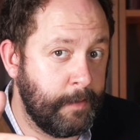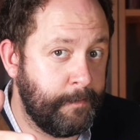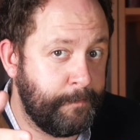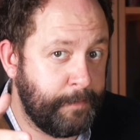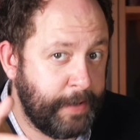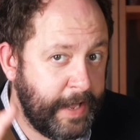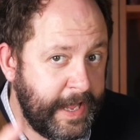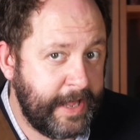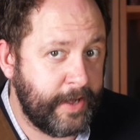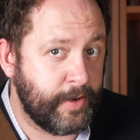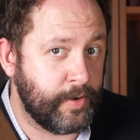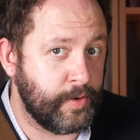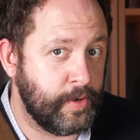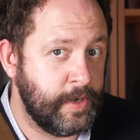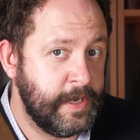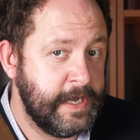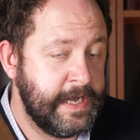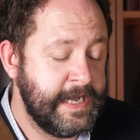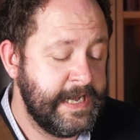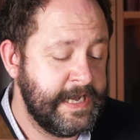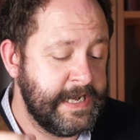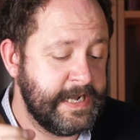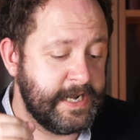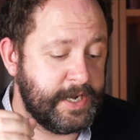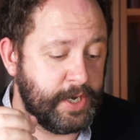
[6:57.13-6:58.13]
appeal
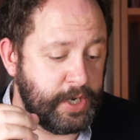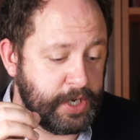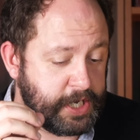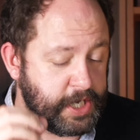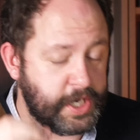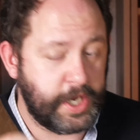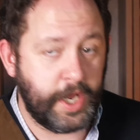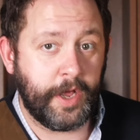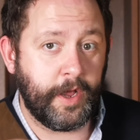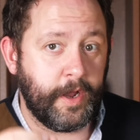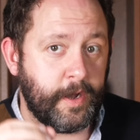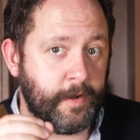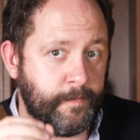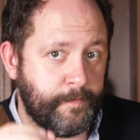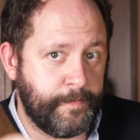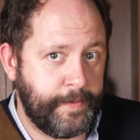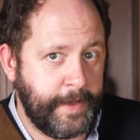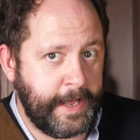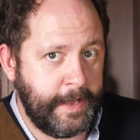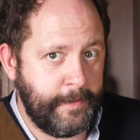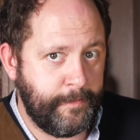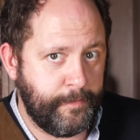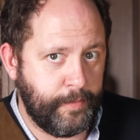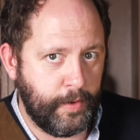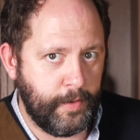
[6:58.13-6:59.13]
to certain
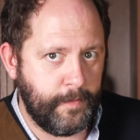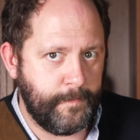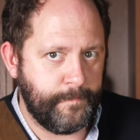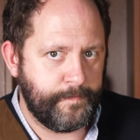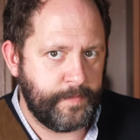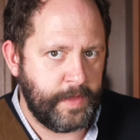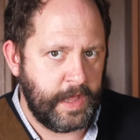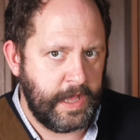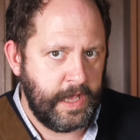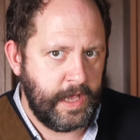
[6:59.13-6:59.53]
people.